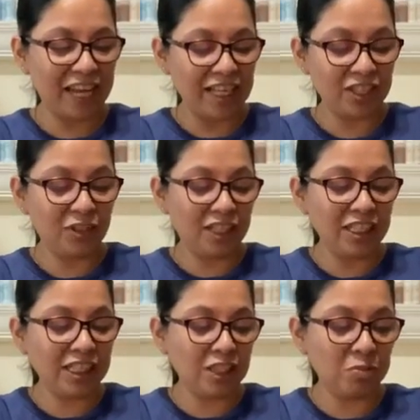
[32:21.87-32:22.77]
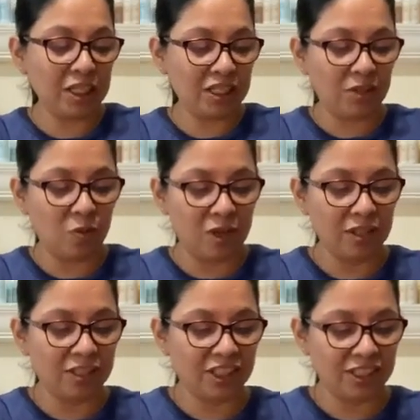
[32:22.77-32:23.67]
Okay, so this is mixing
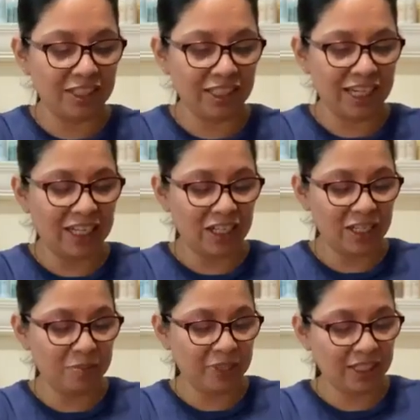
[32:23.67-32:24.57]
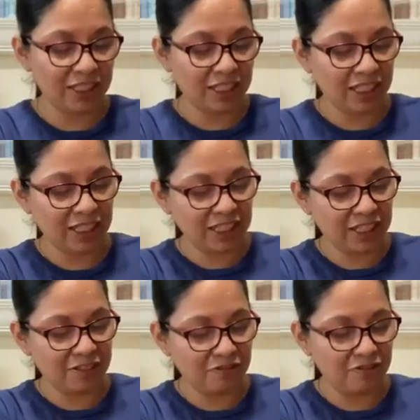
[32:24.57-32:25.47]
well. It's kind of hard because this thing
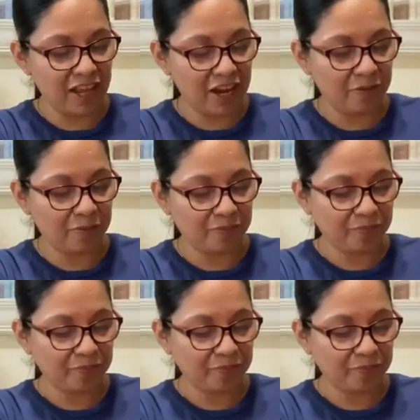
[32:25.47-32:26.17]
is flat.